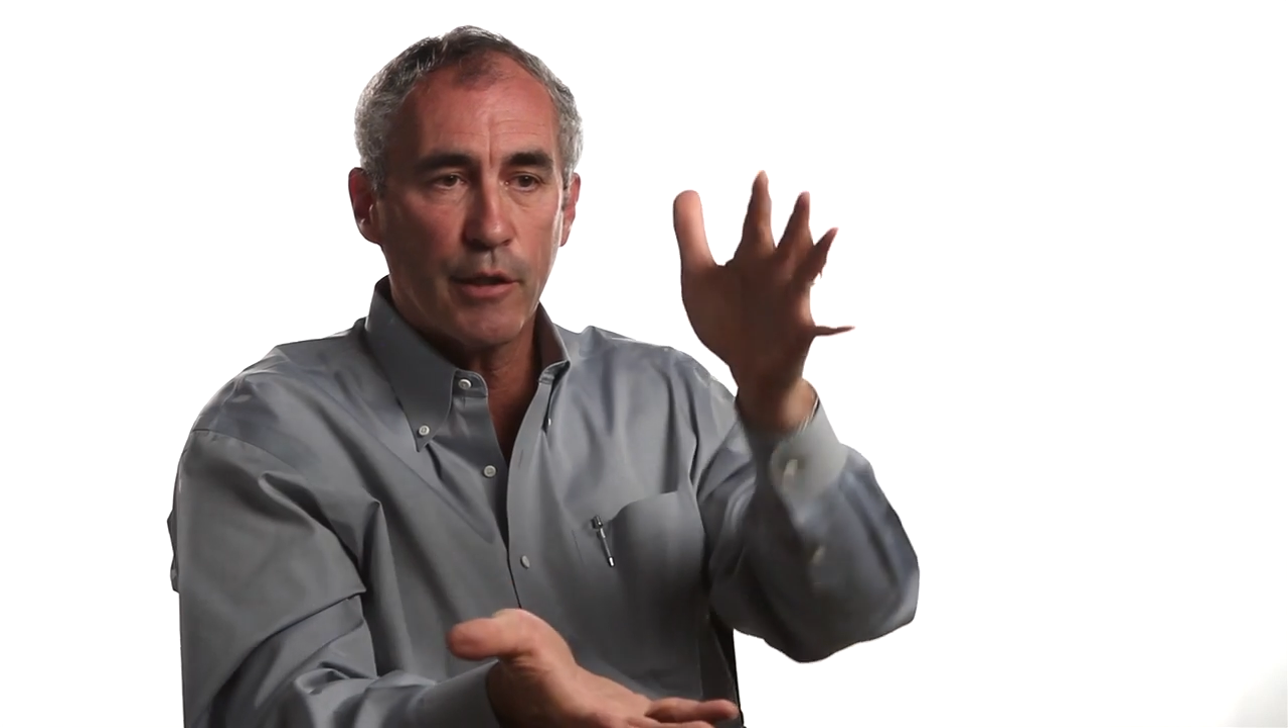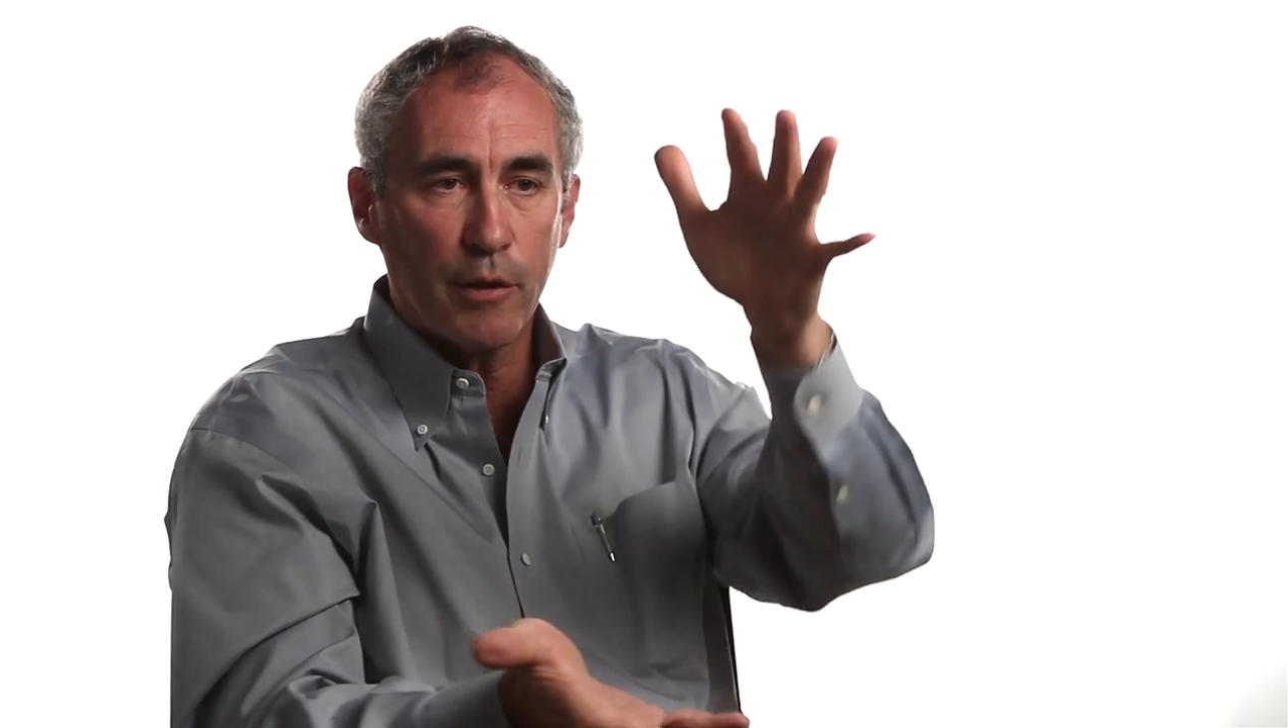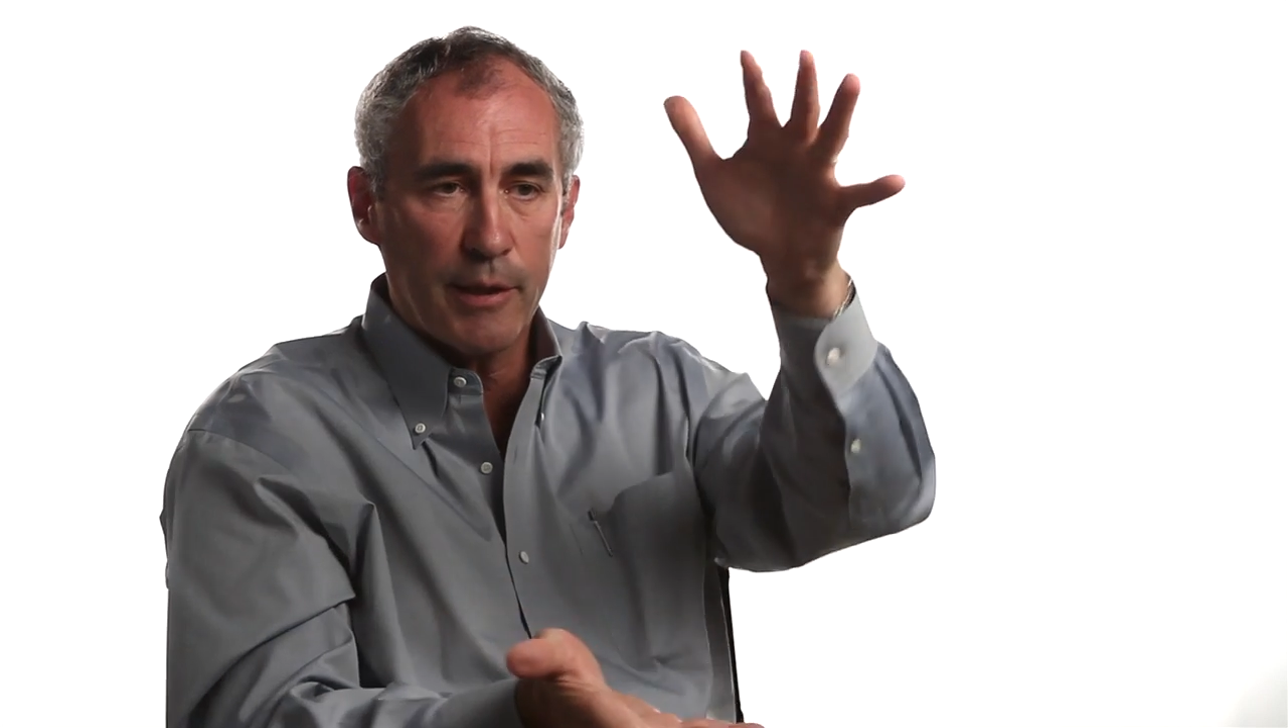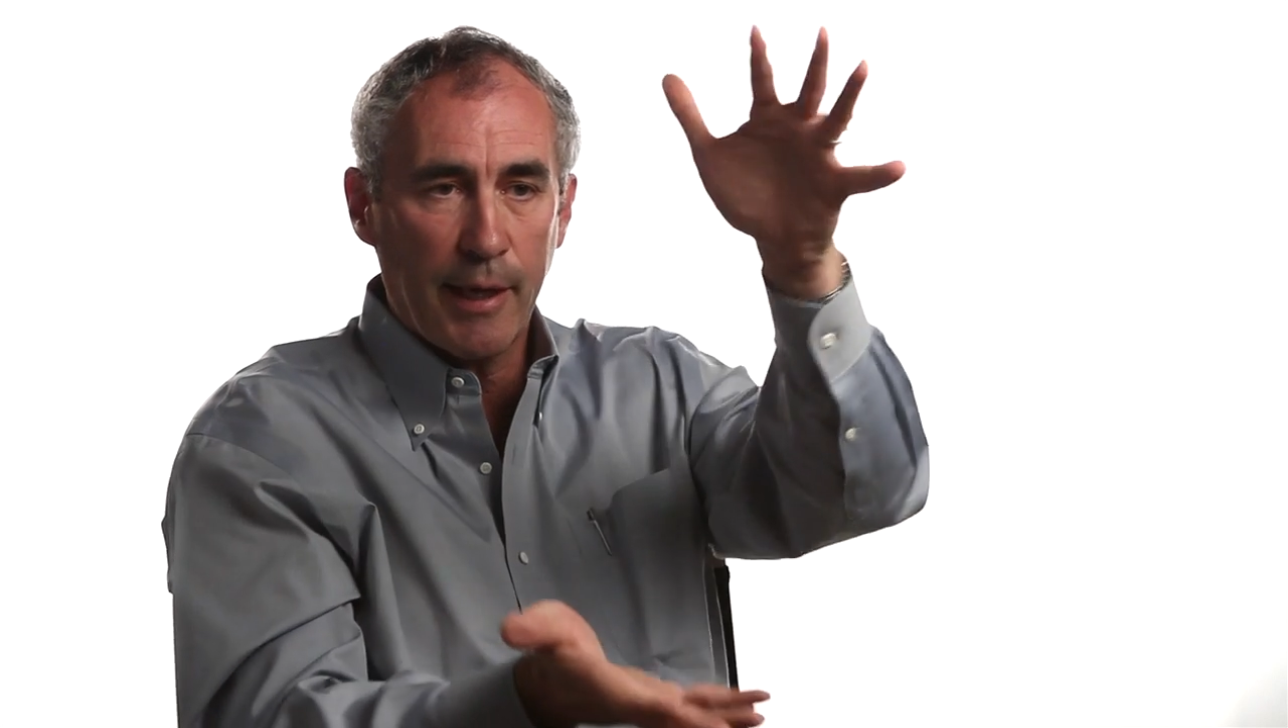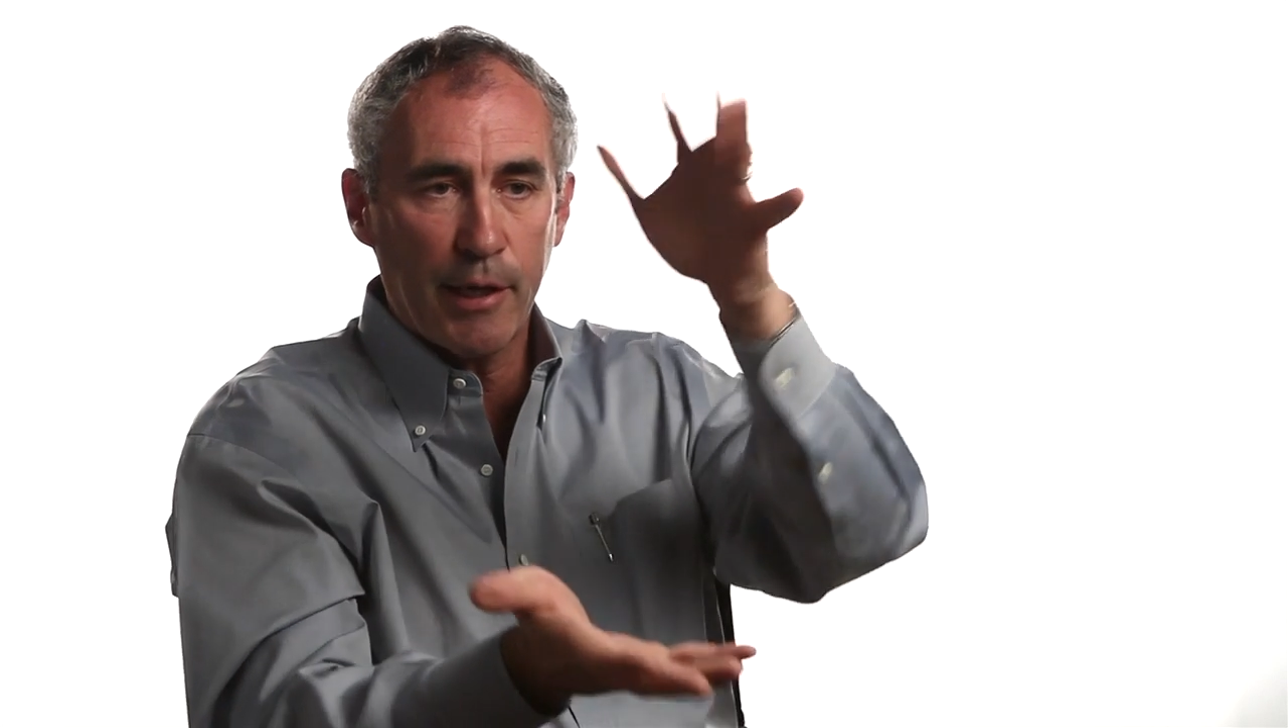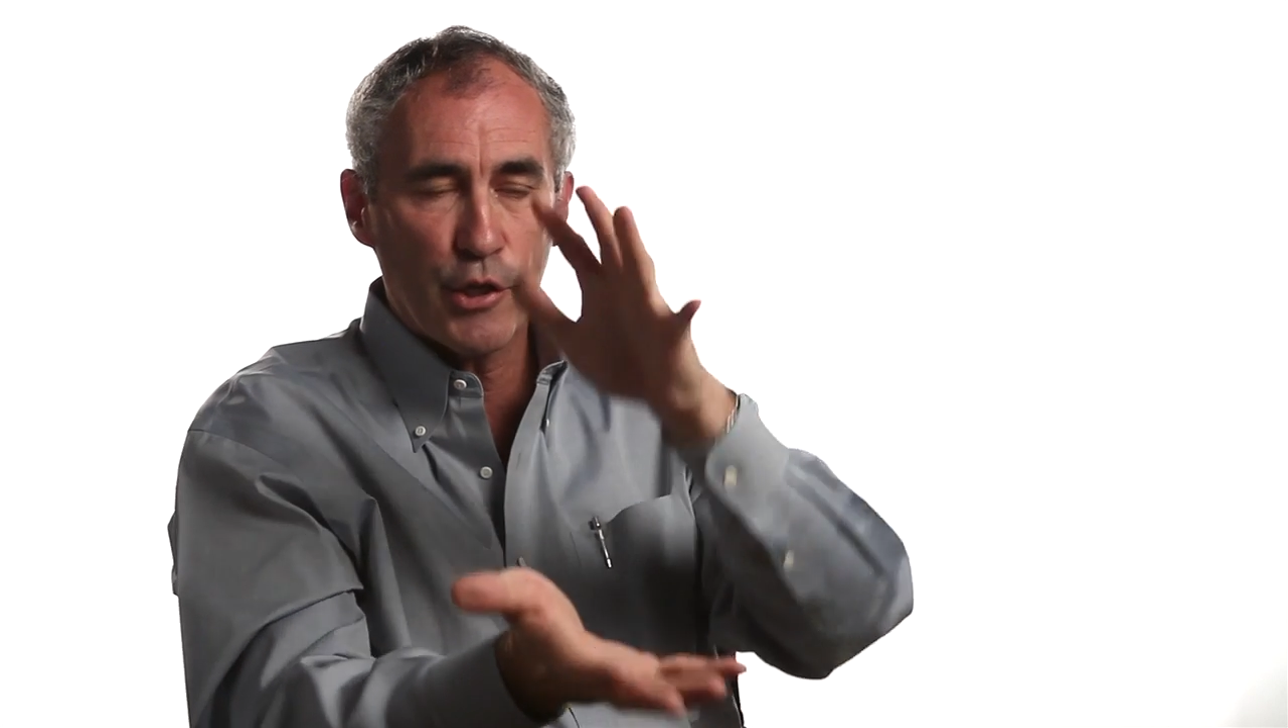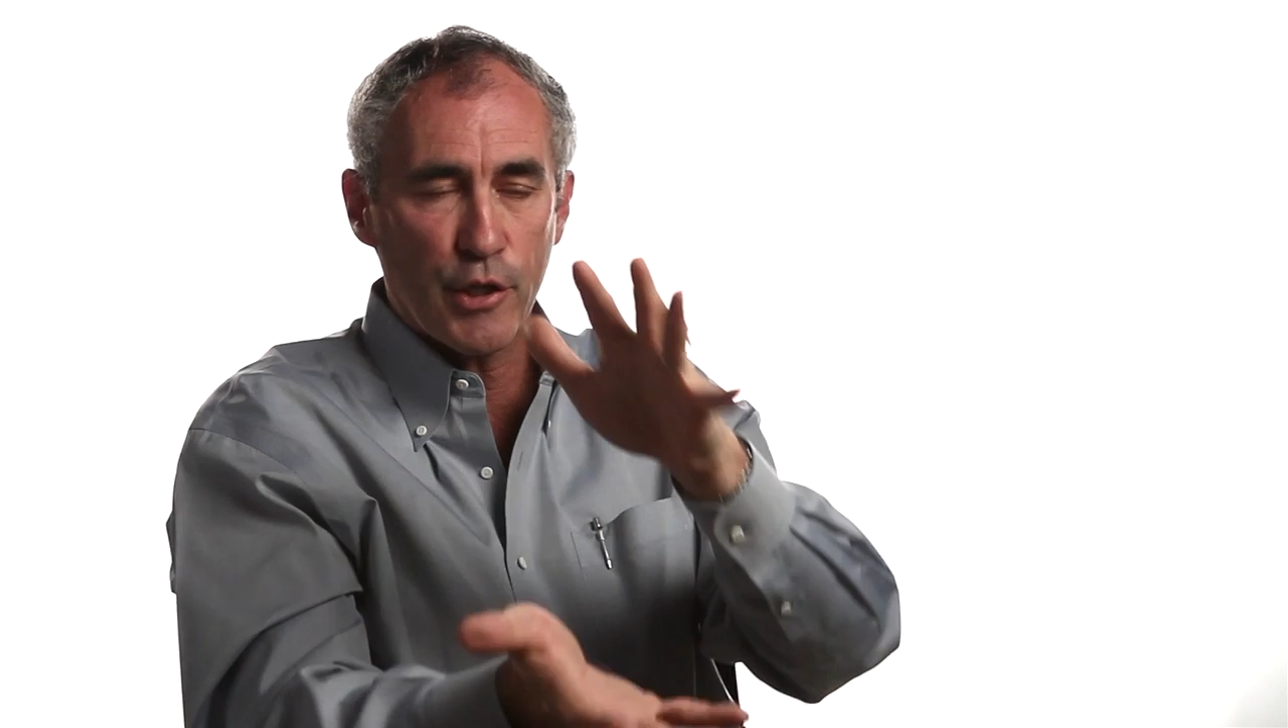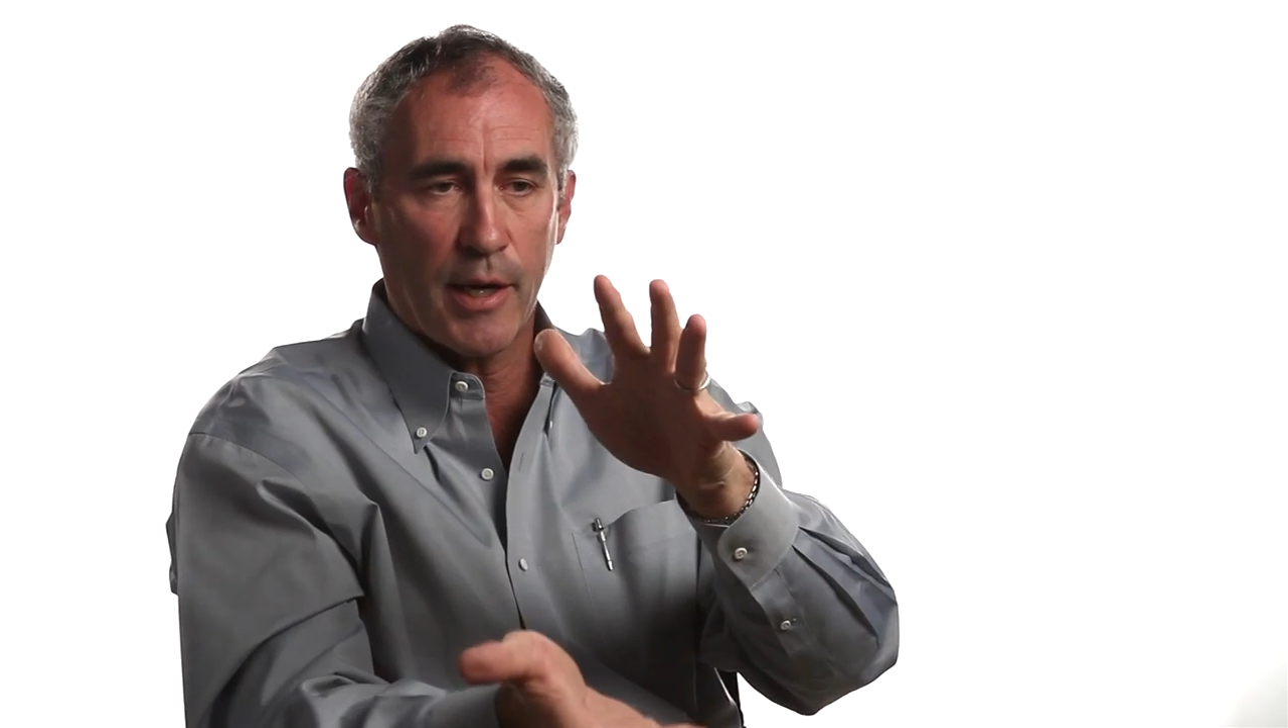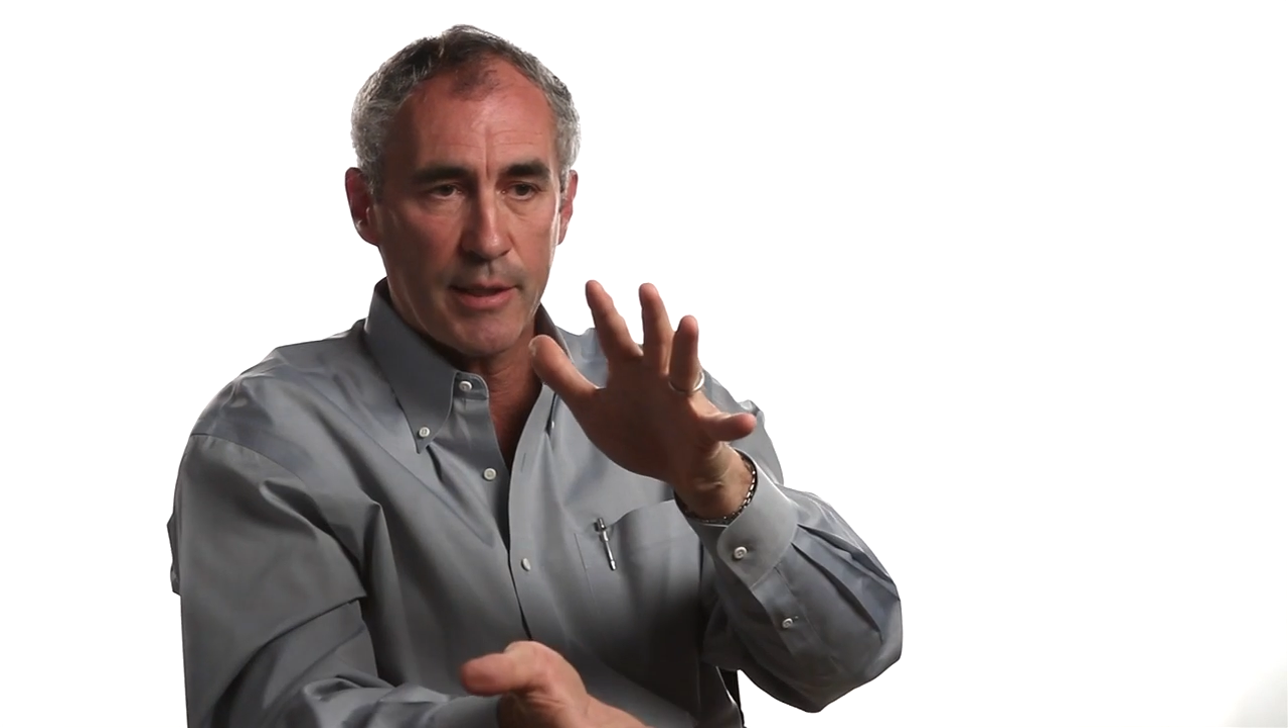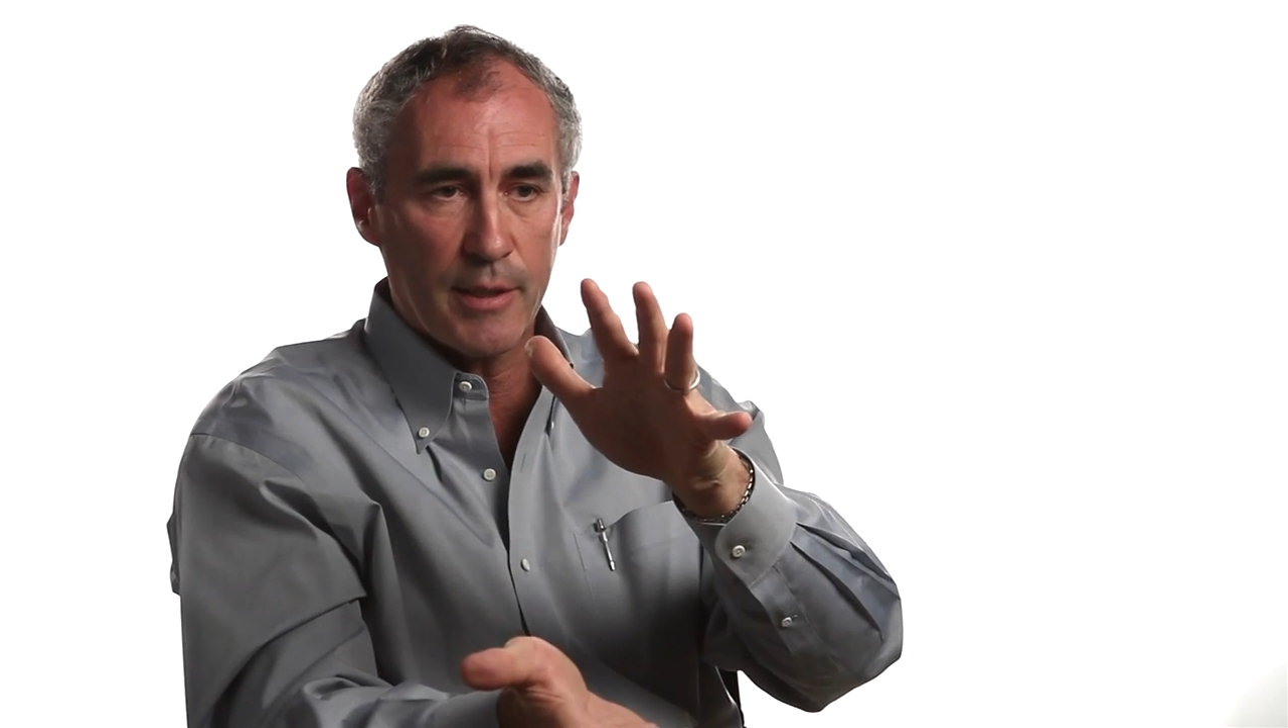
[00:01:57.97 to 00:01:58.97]
or
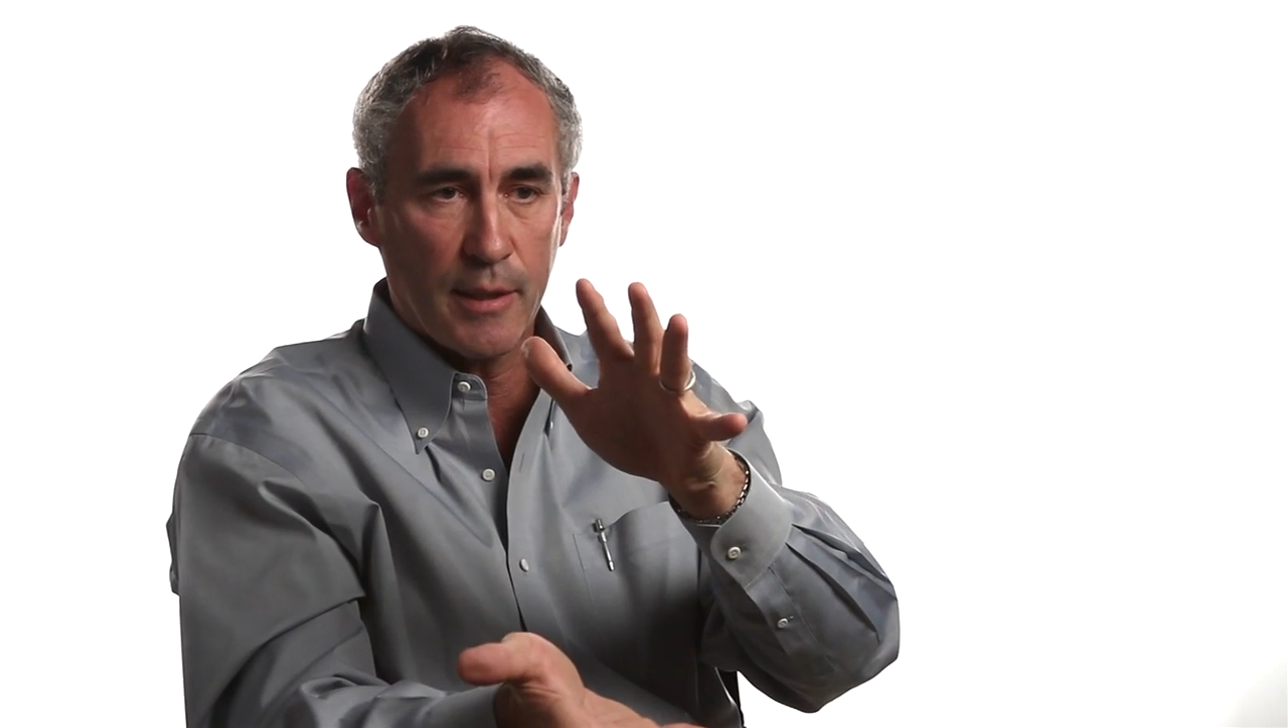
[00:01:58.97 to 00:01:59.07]
de-energizing